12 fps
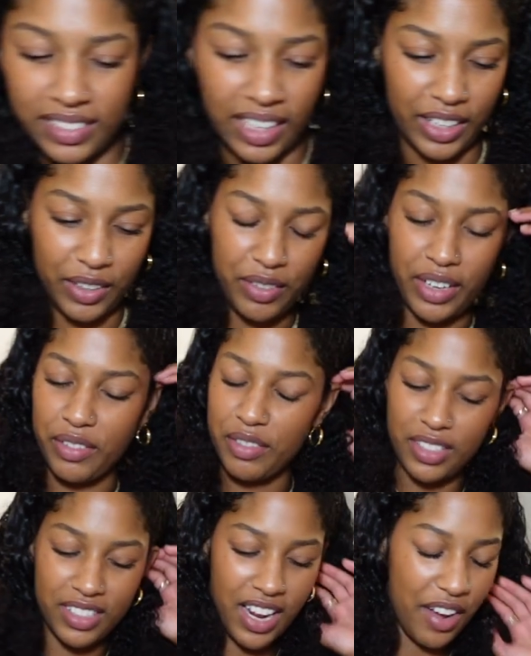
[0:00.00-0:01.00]
Like you, you
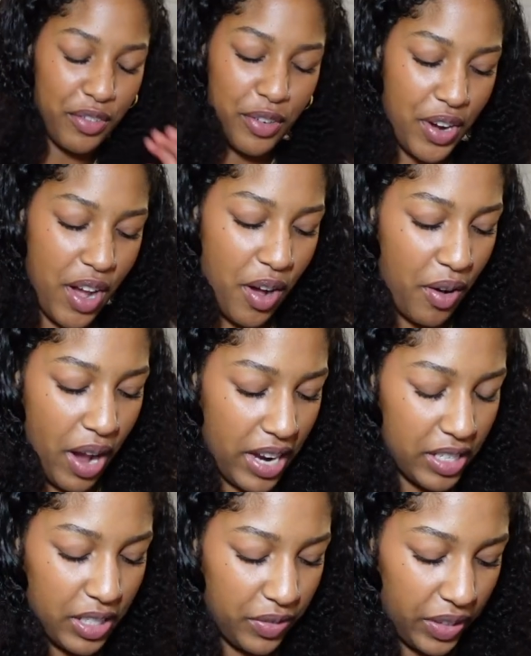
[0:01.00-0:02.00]
just never know.
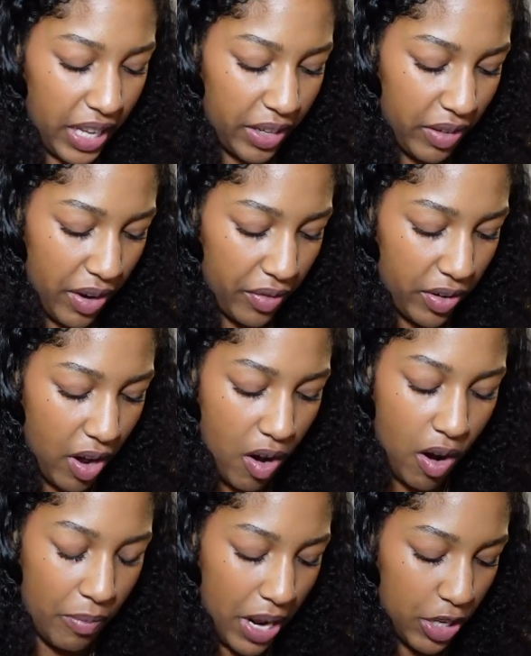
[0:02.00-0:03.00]
I just feel like you never know.
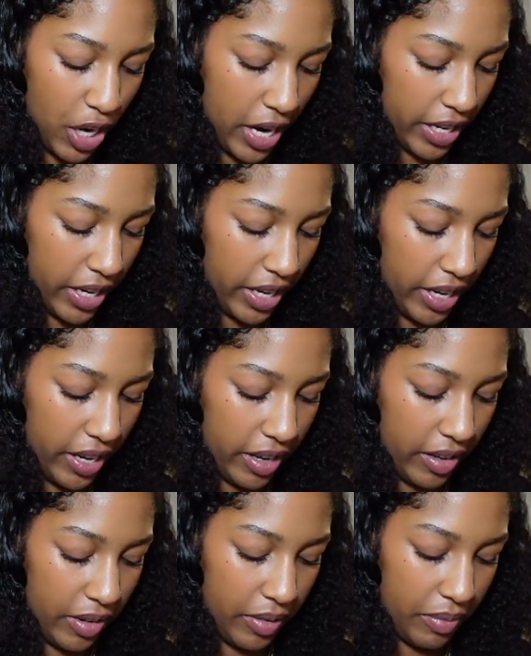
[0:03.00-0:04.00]
I'm not trying to get
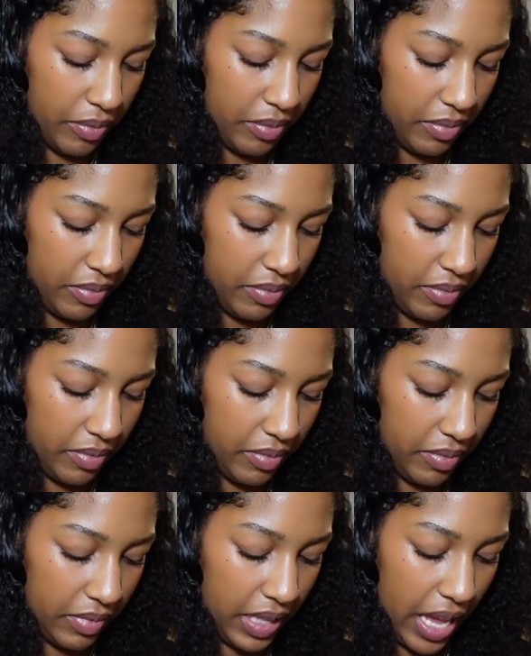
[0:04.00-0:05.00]
um,
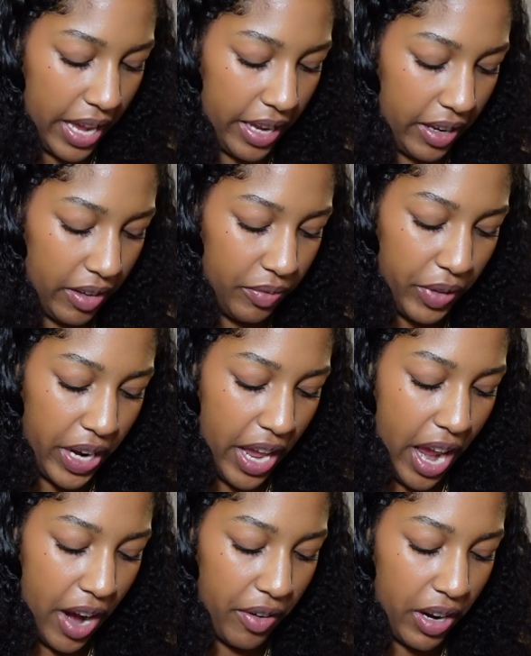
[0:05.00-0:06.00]
like in
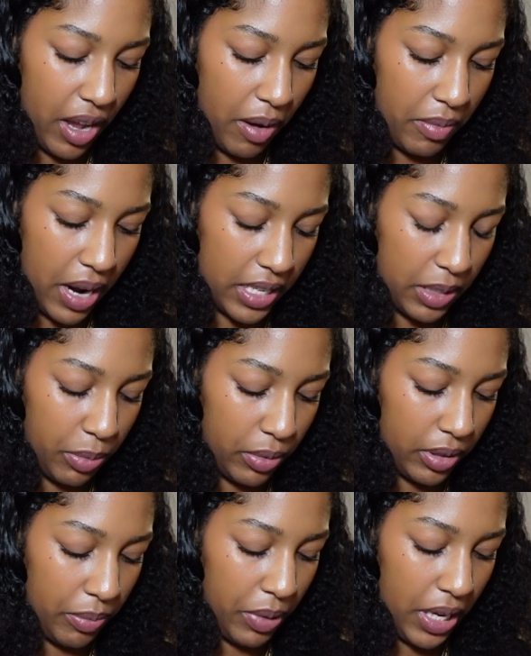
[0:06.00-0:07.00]
an area I'm not
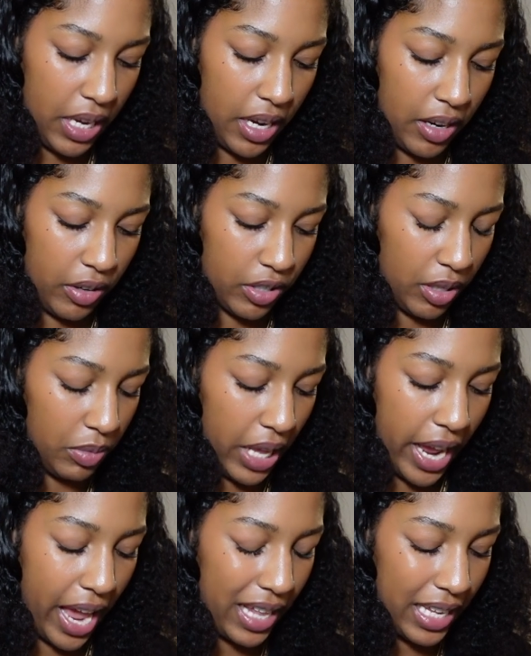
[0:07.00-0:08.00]
supposed to be in or something.
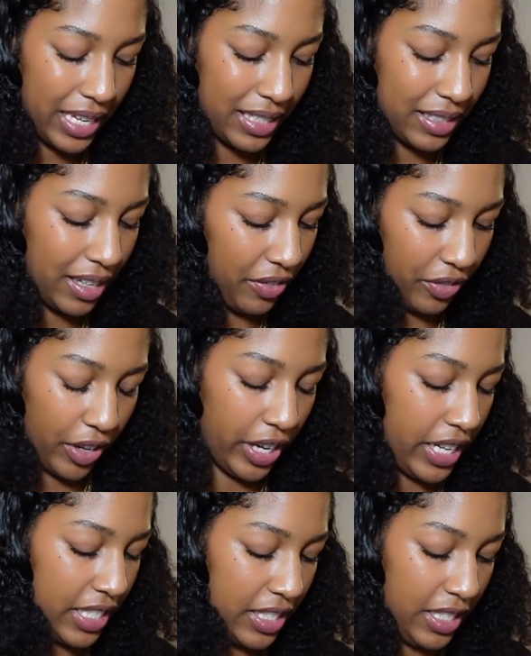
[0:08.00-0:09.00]
Like LA is different.
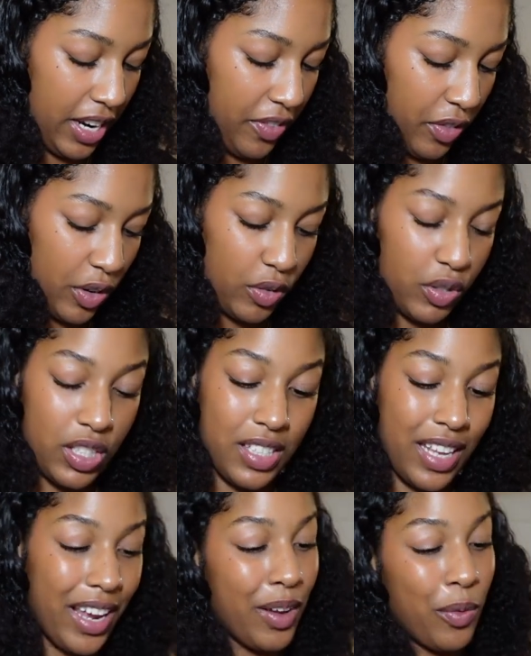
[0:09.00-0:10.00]
It's different. You just
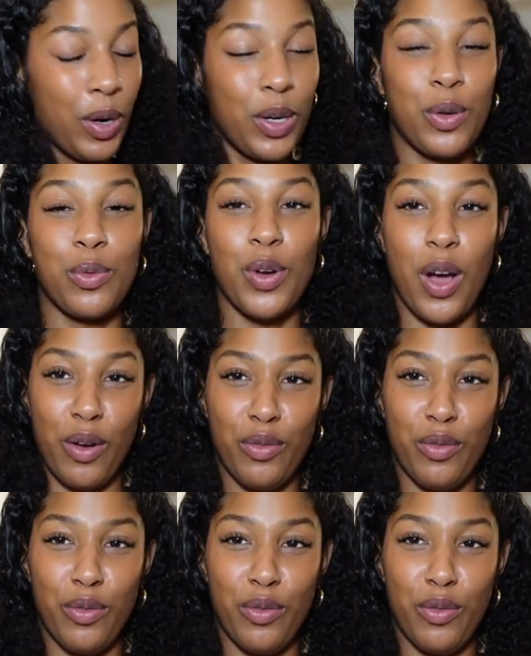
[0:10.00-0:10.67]
stay where you know.